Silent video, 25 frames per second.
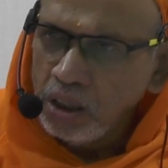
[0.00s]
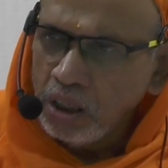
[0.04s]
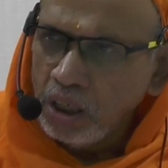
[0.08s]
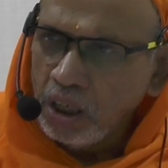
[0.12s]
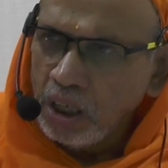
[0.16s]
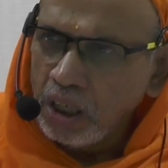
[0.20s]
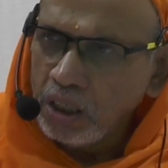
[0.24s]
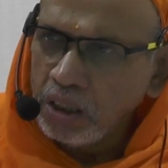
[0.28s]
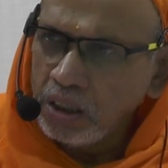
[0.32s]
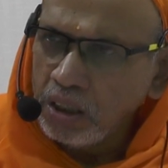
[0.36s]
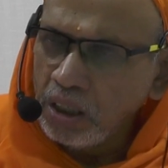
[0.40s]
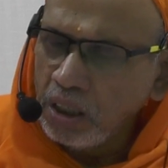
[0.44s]

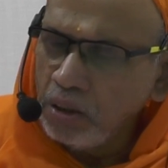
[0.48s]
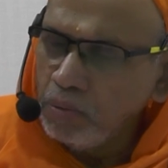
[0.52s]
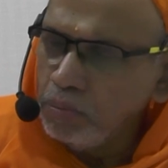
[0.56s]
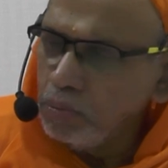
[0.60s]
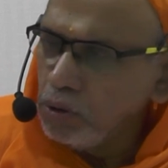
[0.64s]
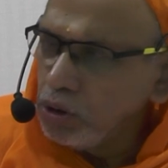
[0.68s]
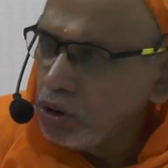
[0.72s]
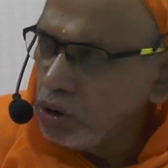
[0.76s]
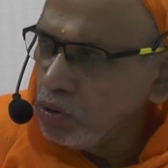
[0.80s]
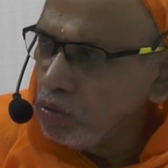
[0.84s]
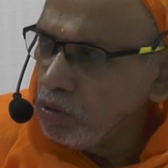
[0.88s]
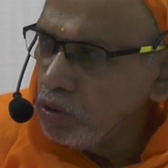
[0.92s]
and then
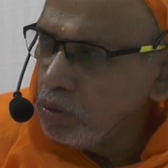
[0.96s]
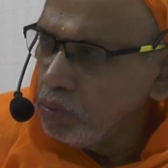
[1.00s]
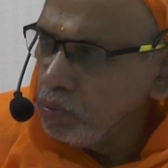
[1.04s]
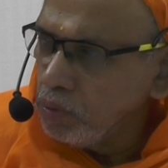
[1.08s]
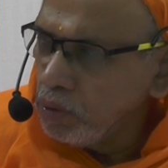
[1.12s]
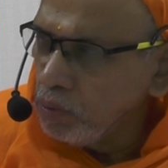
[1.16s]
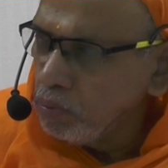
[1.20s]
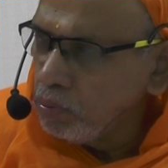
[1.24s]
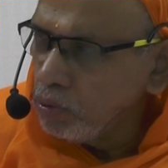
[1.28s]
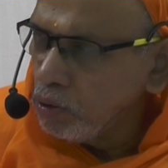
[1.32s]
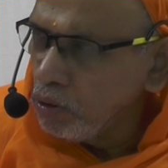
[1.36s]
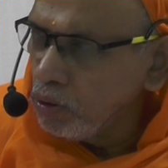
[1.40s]
mix with
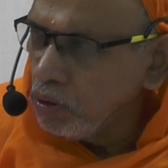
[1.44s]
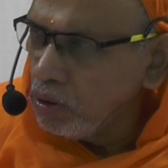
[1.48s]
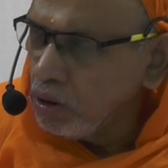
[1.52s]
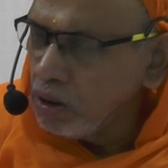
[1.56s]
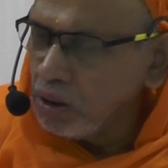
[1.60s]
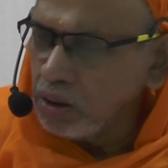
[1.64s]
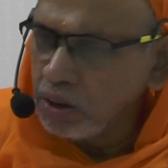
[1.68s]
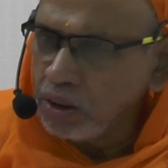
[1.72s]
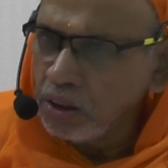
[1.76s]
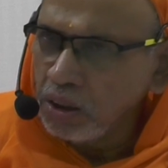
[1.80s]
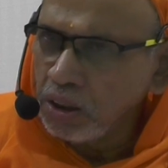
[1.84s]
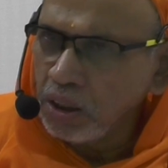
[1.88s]
people,
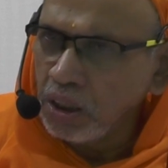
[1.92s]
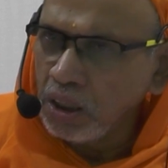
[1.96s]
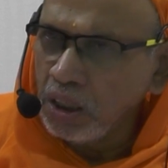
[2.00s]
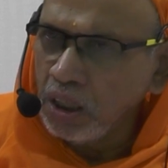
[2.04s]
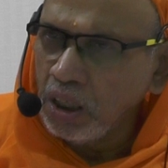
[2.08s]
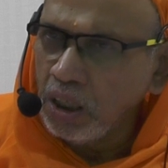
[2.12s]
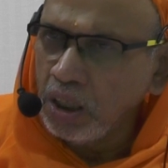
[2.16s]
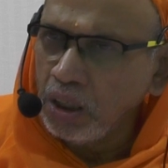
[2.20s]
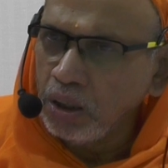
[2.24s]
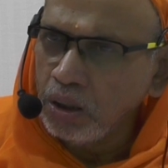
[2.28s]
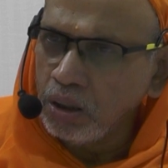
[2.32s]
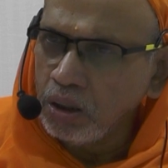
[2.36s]

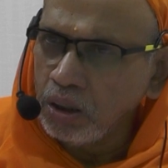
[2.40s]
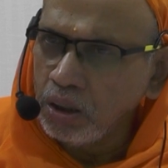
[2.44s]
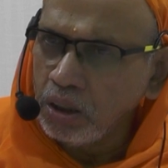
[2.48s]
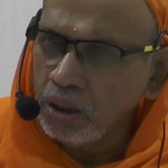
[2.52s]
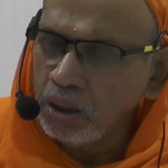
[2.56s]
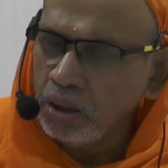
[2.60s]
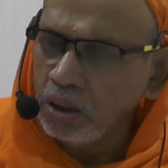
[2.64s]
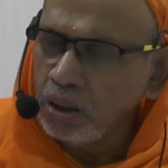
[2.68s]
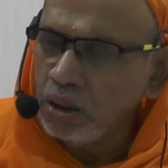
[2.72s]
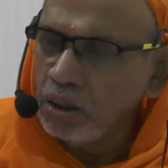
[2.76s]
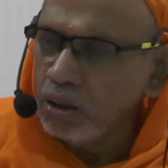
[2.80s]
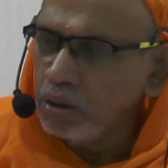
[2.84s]
etc., and
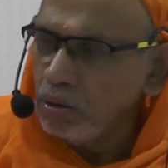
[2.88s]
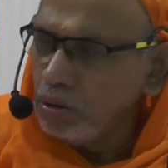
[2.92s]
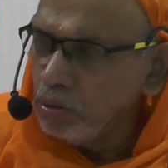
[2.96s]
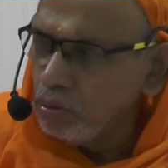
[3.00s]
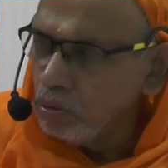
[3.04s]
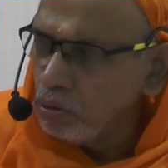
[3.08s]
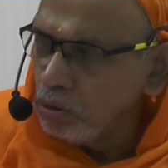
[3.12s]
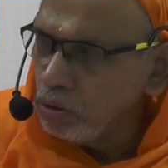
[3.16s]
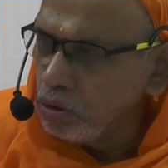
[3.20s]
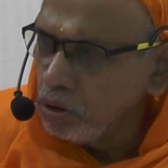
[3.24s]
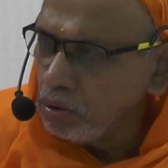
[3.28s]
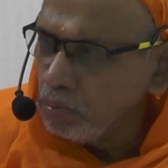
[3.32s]

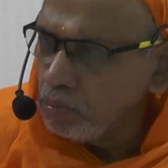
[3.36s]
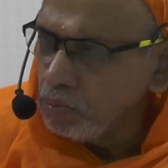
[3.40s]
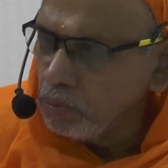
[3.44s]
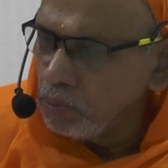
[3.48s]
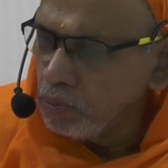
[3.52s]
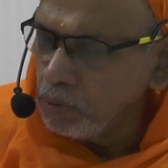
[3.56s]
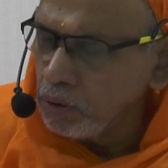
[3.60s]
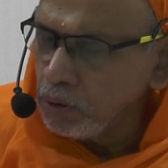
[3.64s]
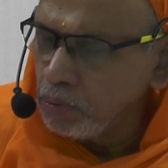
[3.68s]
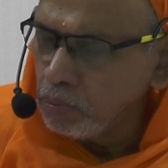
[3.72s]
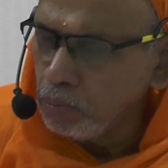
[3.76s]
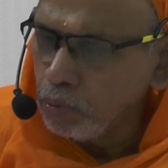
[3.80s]
do
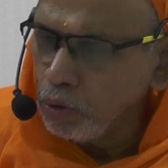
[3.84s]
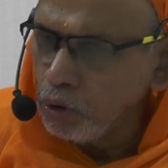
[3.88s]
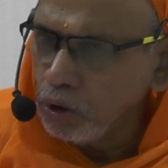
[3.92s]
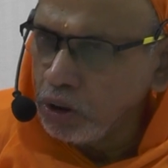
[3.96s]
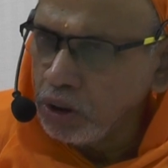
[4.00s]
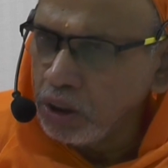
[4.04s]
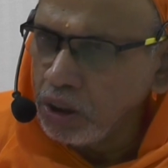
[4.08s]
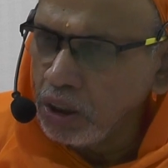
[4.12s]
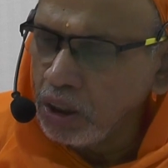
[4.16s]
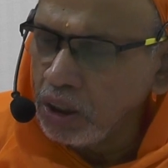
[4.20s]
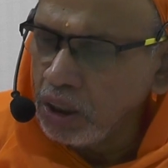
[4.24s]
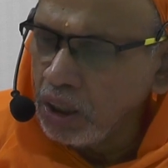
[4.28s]
some
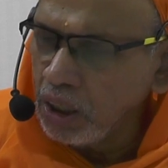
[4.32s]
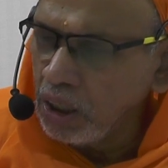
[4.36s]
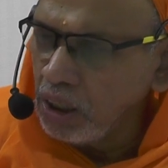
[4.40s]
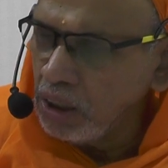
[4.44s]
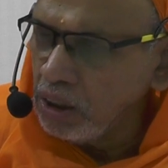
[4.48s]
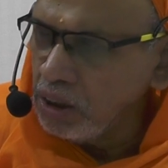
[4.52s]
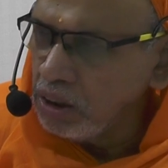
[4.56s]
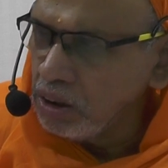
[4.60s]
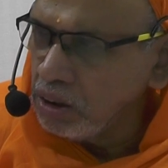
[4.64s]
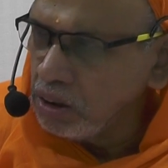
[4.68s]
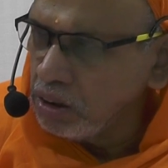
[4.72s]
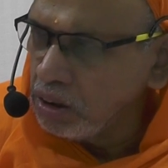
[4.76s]
political
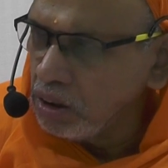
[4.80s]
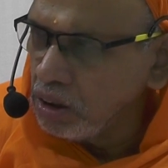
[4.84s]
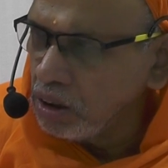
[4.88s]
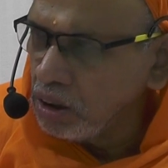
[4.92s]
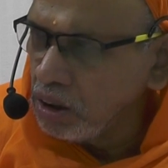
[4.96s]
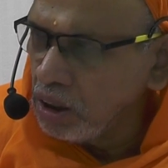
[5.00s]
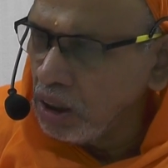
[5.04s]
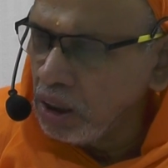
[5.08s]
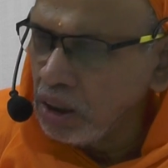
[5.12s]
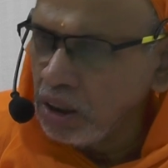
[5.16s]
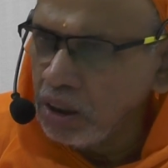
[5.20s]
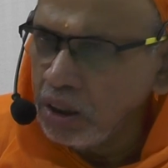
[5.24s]
rally, this
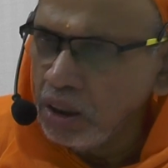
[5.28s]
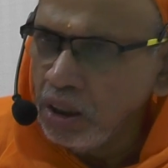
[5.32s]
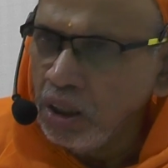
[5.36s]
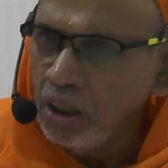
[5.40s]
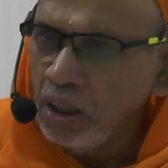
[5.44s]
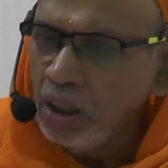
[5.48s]
and that,